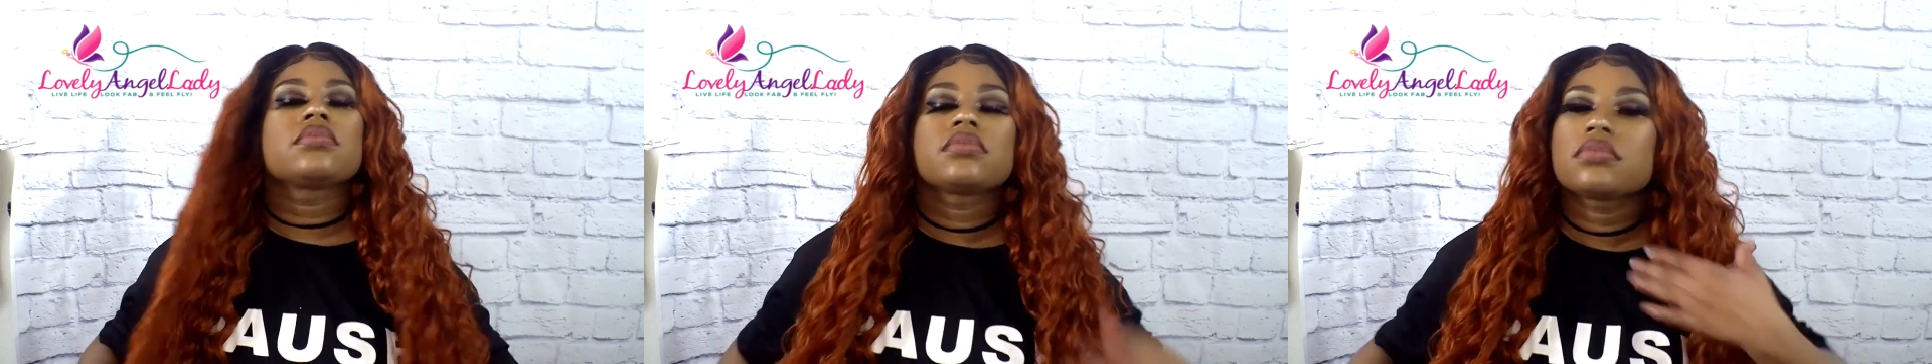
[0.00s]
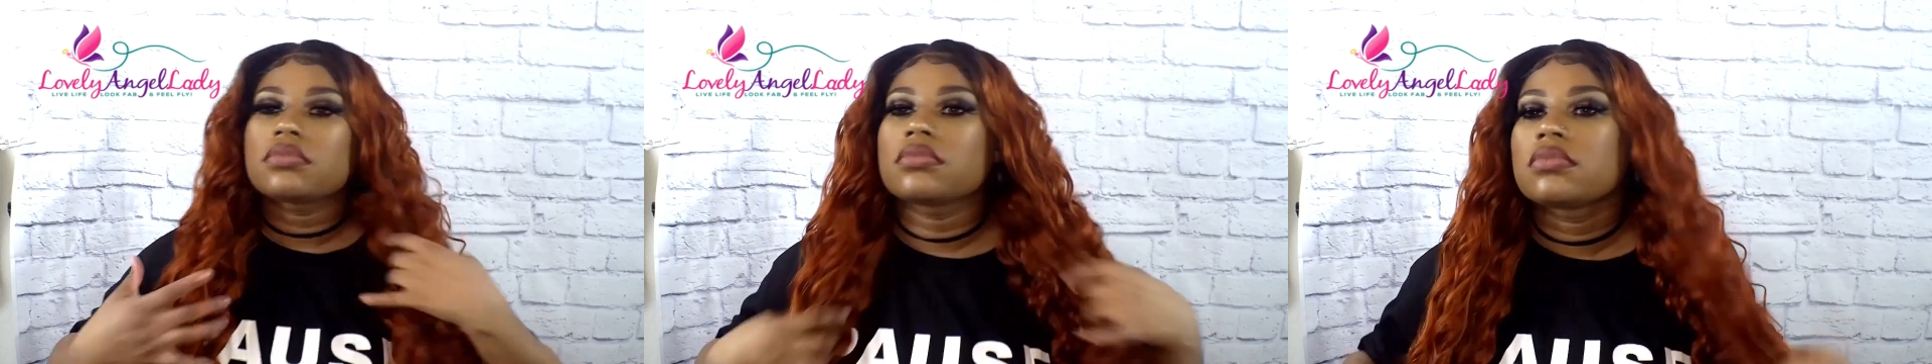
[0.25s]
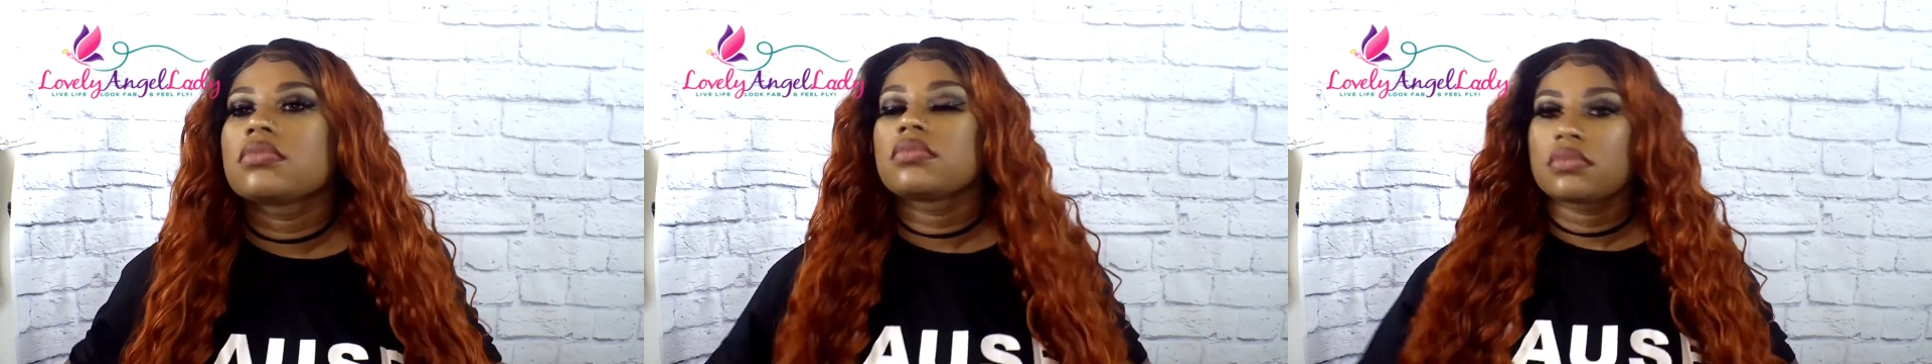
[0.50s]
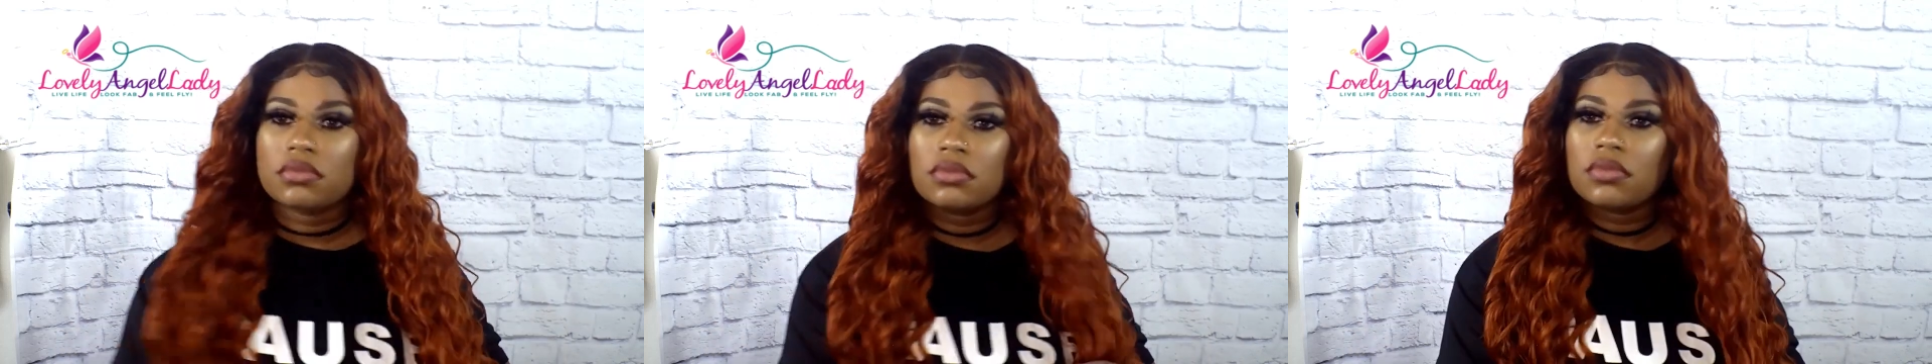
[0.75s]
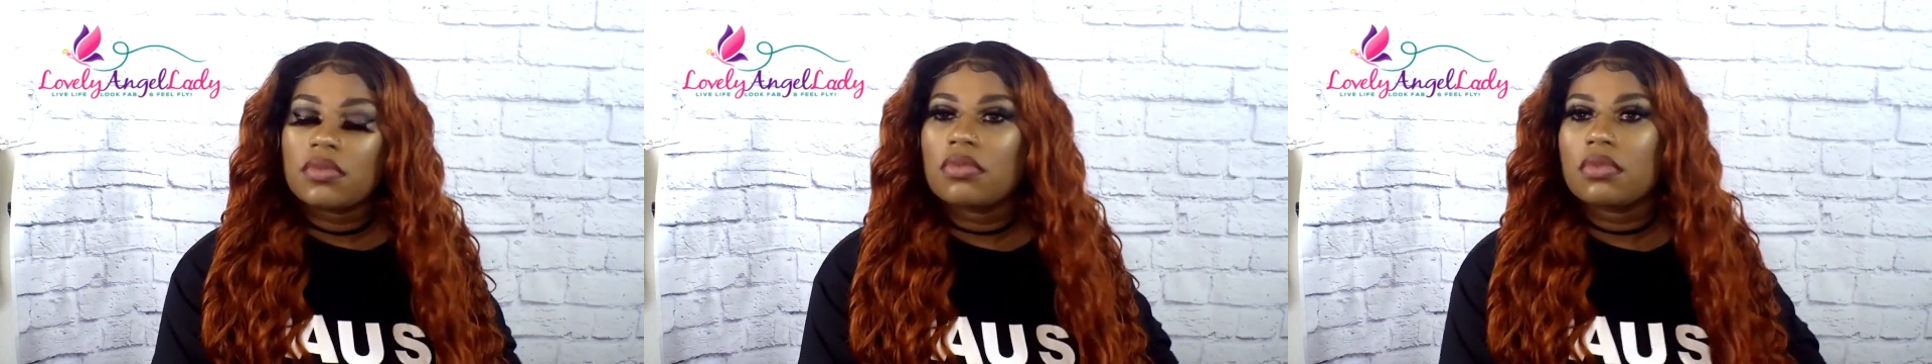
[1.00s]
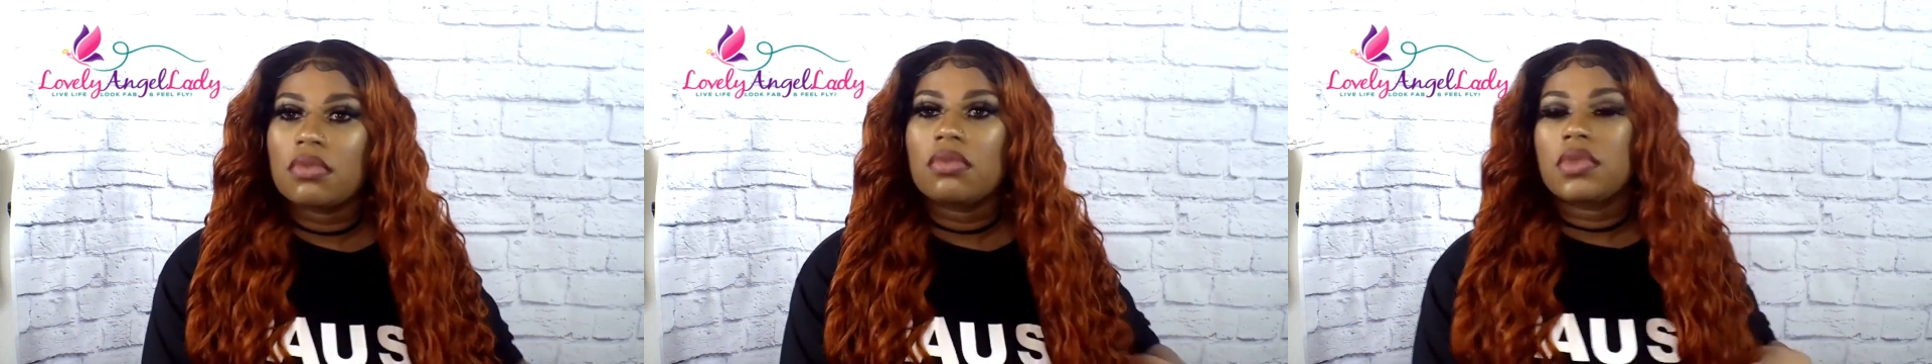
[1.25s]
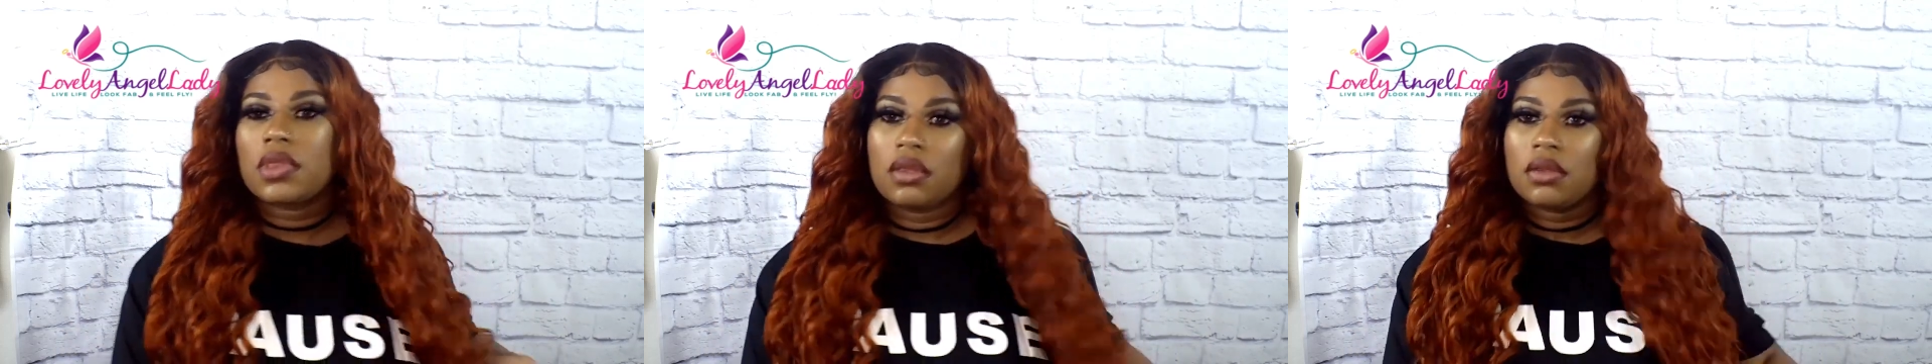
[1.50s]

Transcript: hair that you can choose.